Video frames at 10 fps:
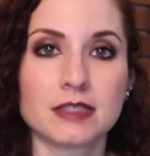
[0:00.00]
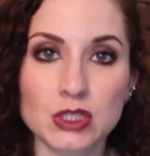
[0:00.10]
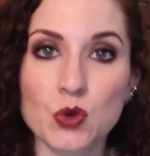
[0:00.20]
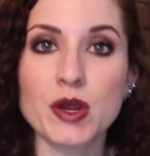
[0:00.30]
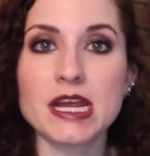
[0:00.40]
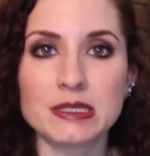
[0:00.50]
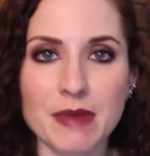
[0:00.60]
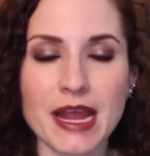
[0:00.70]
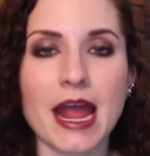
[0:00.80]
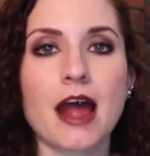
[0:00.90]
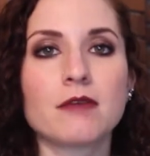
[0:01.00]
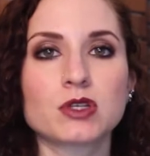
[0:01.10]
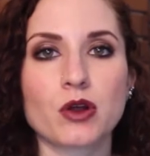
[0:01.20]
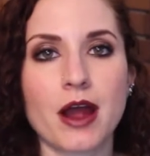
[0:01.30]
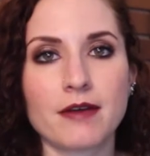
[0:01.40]
squeeze my
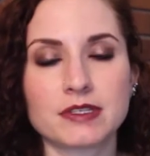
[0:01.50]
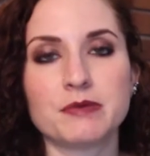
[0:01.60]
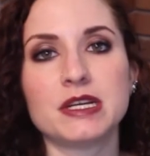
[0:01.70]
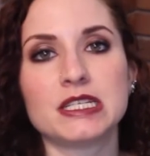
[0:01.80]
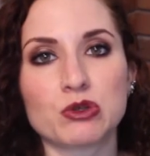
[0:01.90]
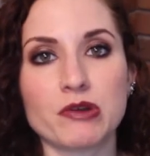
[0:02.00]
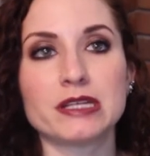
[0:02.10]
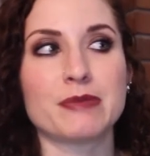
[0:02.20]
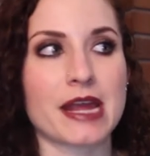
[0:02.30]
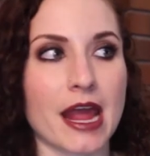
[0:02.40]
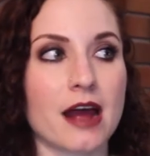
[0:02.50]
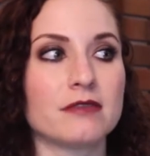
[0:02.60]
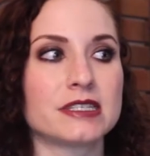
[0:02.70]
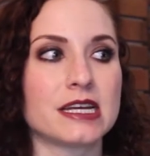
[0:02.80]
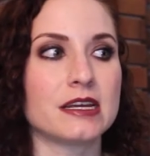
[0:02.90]
calves or have somebody squeeze my
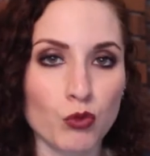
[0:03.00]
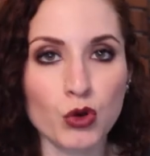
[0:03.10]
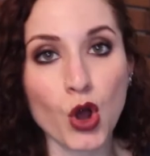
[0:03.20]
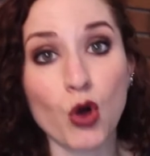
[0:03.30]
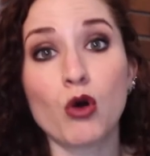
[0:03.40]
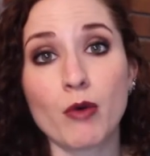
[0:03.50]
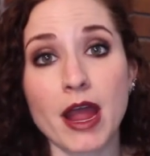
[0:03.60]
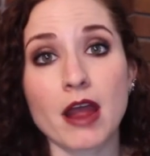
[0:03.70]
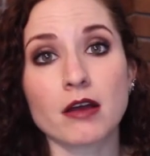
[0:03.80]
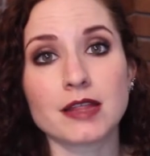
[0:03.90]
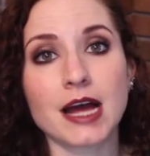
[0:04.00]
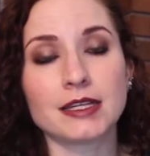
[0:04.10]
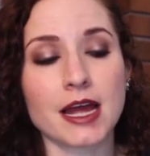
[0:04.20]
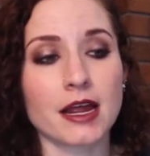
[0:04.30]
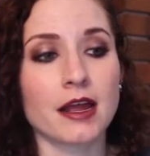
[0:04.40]
calves, it will go away on that
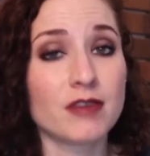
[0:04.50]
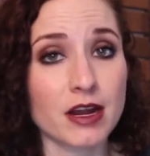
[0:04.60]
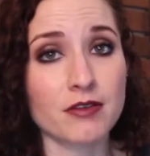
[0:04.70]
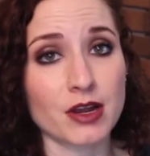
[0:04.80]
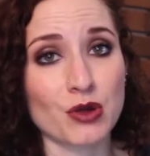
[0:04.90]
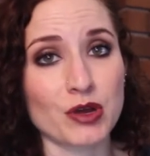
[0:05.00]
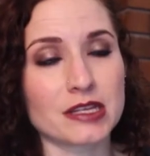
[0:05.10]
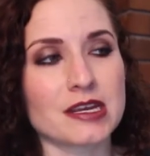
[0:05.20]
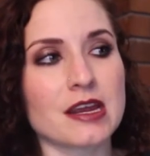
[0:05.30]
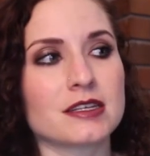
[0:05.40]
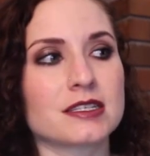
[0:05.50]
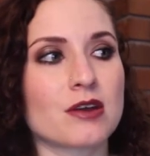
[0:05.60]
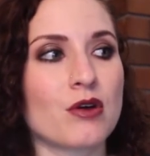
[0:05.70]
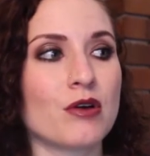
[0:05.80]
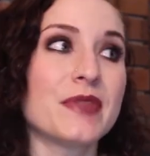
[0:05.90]
leg very, very quickly.
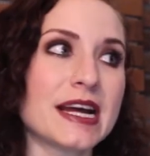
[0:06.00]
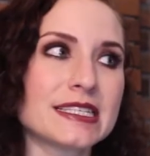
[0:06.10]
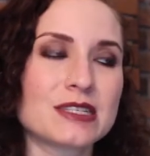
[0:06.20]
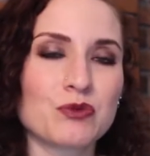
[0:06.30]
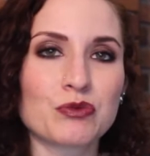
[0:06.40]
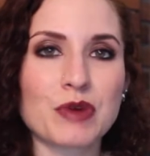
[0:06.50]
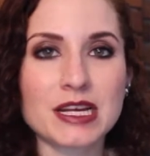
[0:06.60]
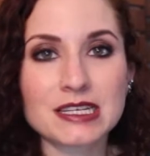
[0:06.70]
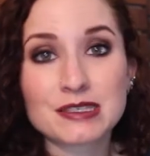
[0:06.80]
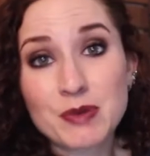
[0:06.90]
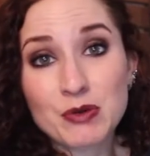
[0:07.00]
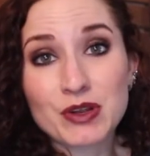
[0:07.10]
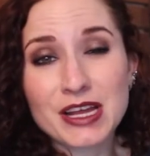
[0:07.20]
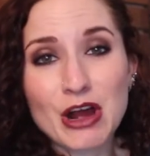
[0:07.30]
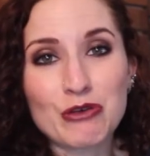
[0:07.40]
So has been
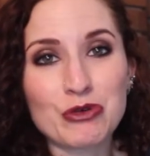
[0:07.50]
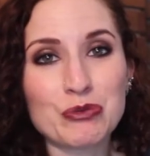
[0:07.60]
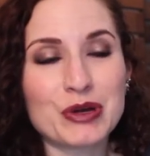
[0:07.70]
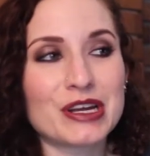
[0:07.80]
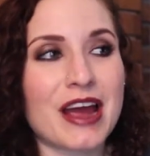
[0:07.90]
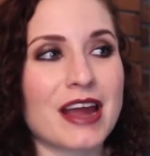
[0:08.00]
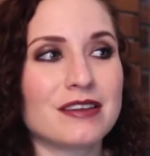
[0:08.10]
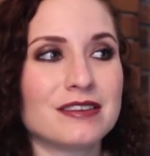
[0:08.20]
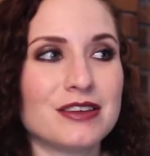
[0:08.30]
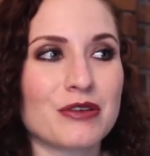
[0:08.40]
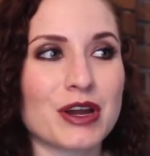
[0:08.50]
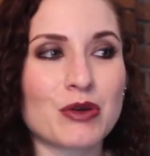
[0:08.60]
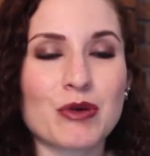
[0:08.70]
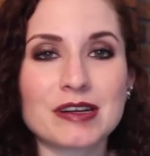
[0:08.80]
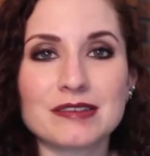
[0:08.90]
really helpful, but I
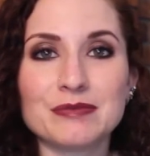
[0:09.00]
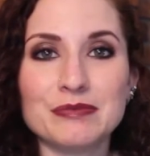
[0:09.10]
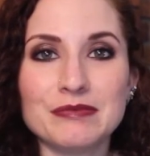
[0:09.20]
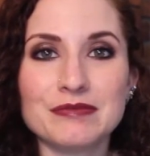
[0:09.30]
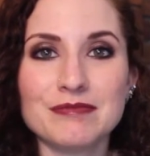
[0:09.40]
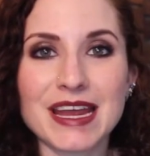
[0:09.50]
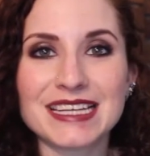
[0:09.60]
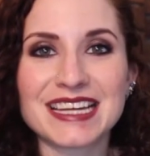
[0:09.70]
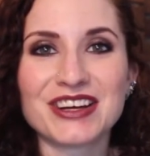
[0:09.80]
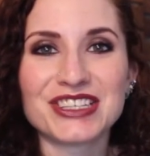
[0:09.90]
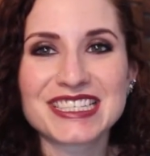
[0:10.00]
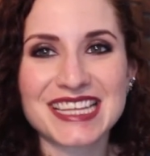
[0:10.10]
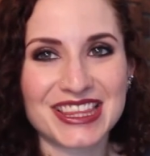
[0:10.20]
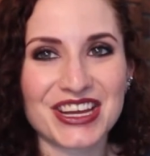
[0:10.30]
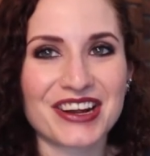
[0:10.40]
don't want to make Dale
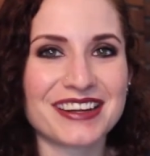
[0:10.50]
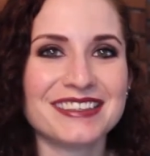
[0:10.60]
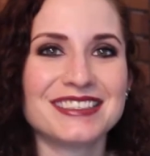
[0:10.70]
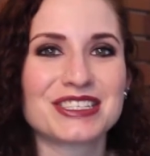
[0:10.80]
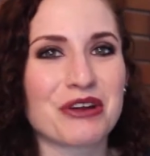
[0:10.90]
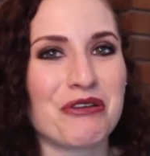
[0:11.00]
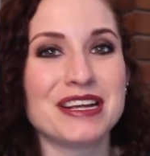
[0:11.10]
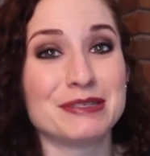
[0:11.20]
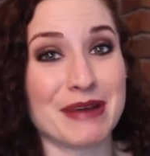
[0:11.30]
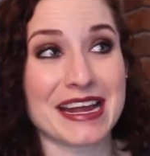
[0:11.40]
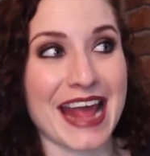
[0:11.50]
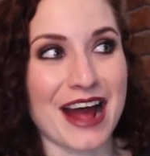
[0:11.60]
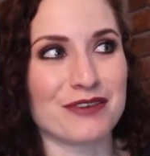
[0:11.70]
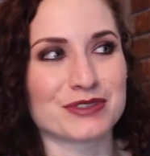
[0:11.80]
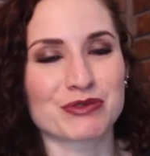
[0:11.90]
sit there and squeeze my
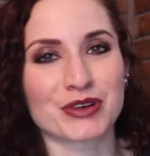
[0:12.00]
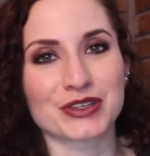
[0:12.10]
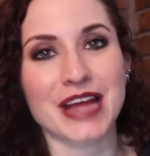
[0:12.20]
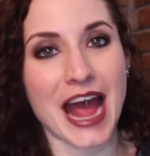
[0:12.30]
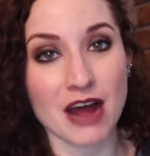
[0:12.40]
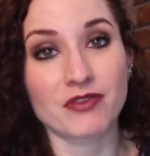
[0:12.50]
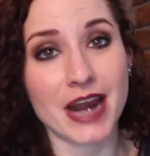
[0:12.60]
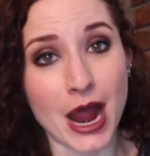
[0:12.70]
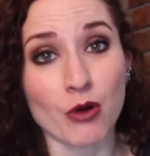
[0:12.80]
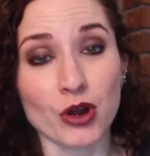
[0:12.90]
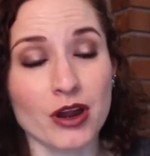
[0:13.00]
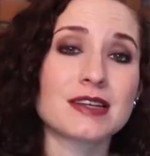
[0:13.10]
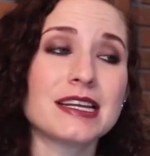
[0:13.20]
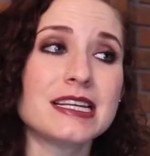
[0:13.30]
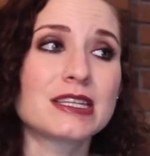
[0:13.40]
calves for half an hour.
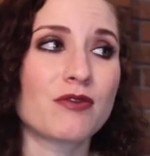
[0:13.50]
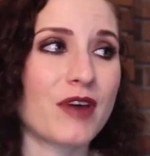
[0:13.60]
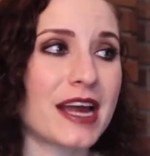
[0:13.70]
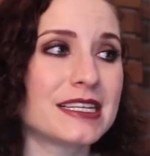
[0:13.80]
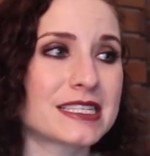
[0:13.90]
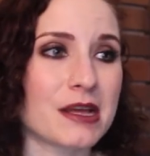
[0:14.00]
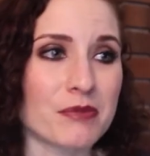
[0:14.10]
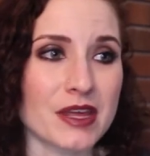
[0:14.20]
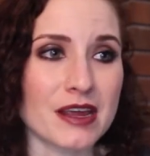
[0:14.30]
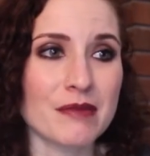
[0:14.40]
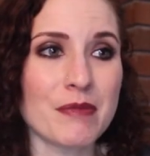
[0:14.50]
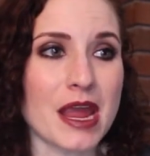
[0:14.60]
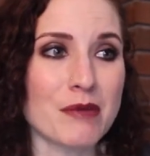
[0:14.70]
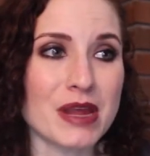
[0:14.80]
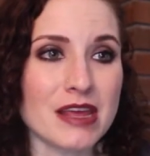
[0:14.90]
So I need to find something
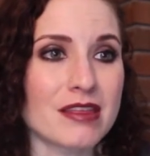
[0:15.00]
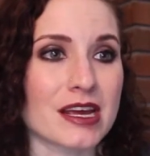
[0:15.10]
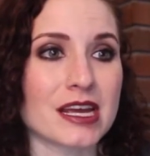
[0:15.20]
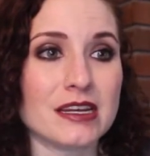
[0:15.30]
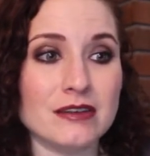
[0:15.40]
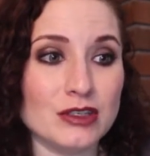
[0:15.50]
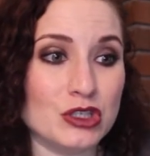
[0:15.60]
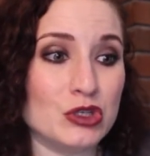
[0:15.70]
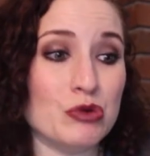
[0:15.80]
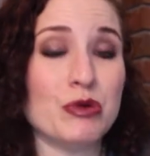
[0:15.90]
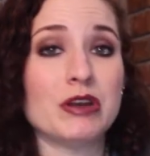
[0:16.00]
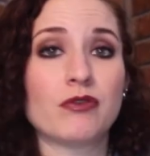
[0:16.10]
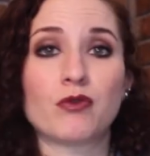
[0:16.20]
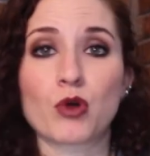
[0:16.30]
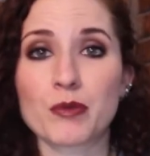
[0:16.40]
maybe that can do it
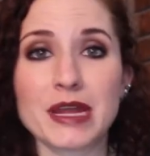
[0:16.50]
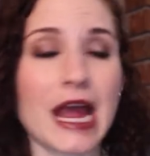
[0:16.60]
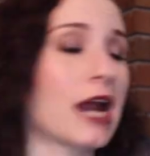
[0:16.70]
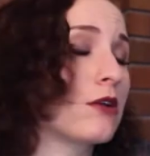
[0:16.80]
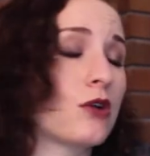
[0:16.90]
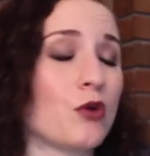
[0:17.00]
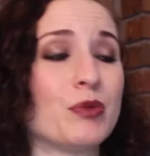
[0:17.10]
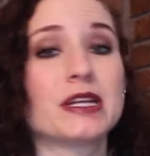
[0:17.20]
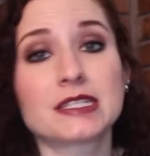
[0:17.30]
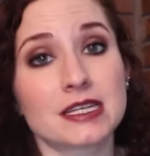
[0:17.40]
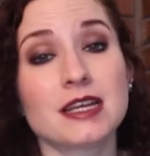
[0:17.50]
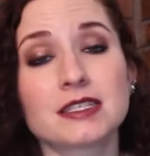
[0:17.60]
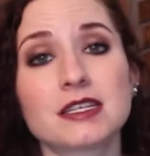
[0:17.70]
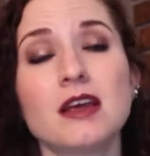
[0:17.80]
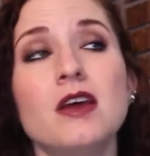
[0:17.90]
for me. I don't know, but
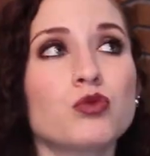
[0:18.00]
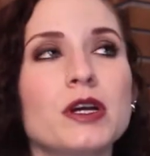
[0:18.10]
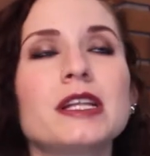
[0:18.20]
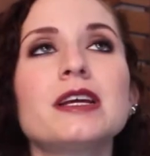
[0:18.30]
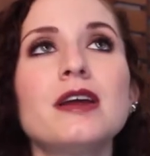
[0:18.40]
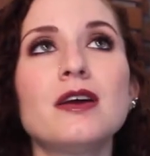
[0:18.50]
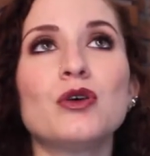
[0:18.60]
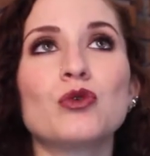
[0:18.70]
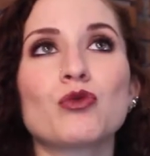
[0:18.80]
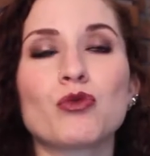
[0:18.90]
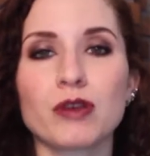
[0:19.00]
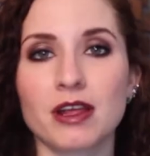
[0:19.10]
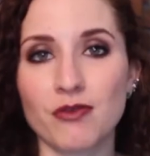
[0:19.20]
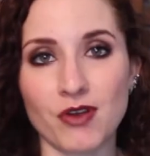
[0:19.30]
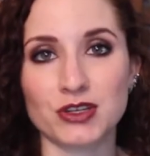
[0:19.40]
it's really,
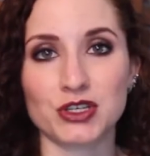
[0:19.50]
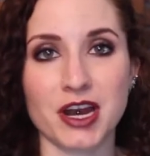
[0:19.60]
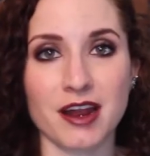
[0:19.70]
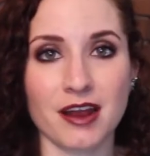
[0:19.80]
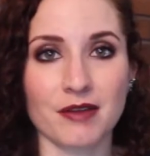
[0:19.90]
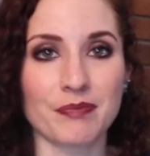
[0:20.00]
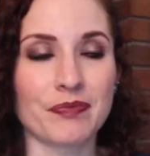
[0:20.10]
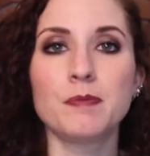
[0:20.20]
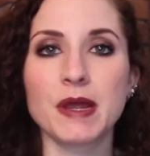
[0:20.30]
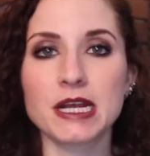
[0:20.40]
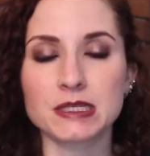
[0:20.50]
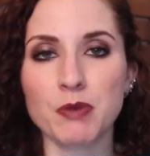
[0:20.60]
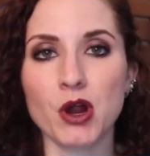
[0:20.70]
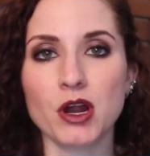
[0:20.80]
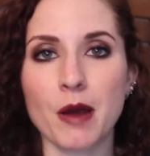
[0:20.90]
really frustrating. The biggest
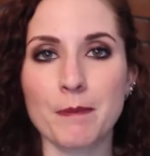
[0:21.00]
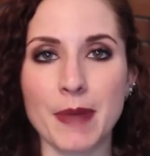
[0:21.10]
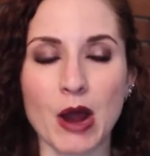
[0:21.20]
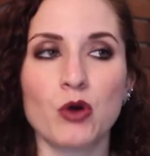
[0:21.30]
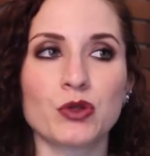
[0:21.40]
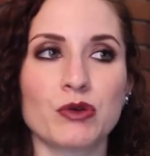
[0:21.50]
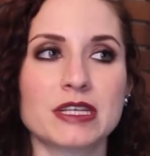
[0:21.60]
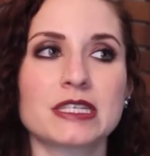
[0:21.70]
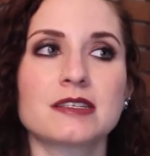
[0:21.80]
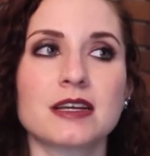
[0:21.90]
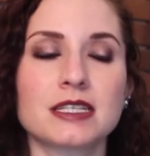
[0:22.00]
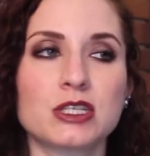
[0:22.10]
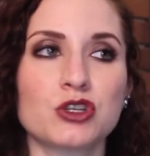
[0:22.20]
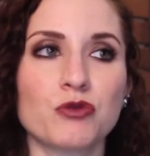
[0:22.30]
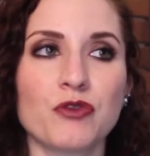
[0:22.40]
part about the restless leg
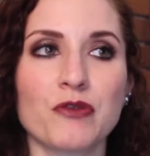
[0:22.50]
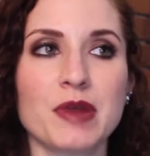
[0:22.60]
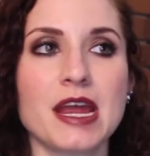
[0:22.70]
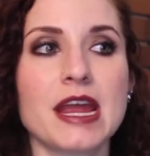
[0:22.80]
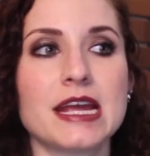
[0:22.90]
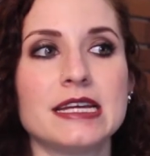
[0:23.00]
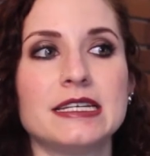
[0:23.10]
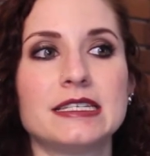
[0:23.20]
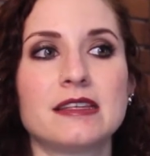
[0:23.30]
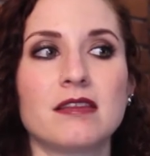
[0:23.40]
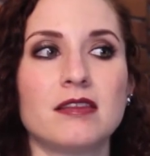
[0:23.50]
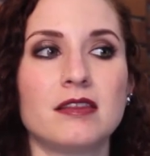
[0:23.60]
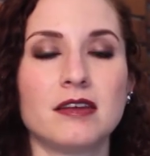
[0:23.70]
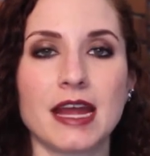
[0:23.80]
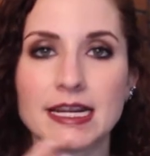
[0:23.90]
syndrome for me is
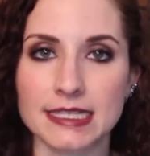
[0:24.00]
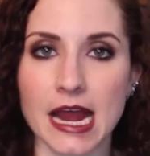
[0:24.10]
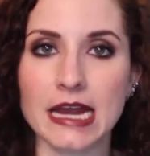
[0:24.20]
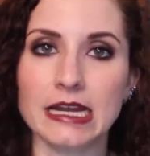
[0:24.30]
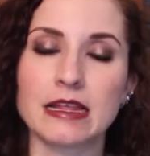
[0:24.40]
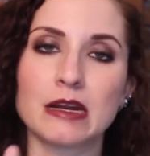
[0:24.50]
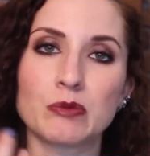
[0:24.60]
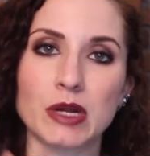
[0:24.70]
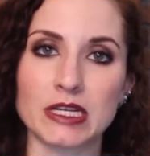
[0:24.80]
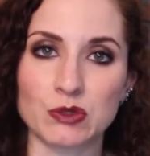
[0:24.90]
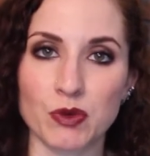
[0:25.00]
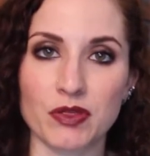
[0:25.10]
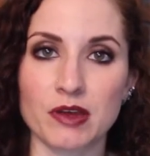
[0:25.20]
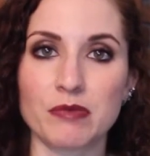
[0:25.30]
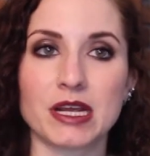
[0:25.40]
the anxiety that it brings
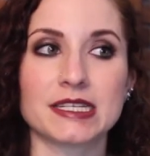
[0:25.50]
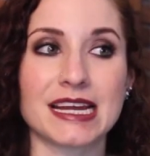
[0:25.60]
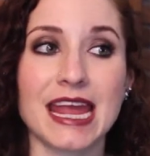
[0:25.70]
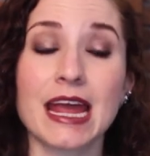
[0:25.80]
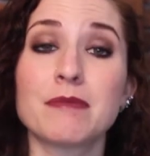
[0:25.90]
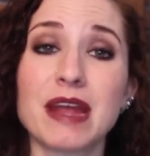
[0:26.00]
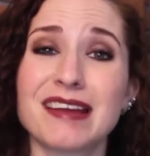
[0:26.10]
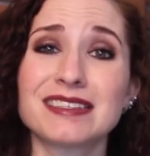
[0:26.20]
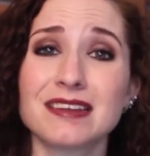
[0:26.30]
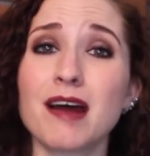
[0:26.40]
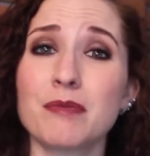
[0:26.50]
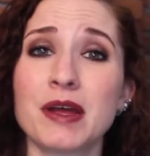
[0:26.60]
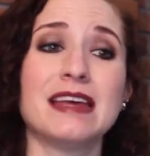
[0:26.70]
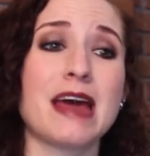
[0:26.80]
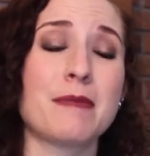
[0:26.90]
with it, because I can't make it stop,
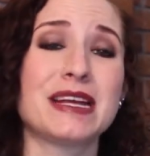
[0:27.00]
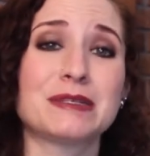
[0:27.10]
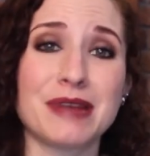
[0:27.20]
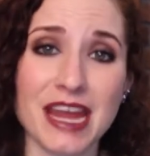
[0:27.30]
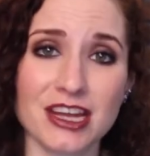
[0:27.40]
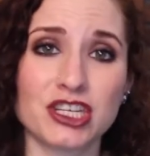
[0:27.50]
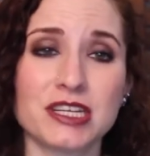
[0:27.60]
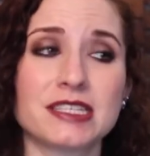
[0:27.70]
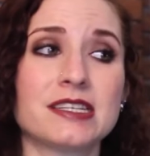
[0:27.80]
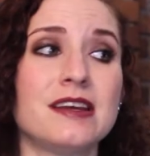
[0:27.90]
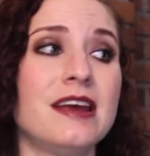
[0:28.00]
and that makes me anxious,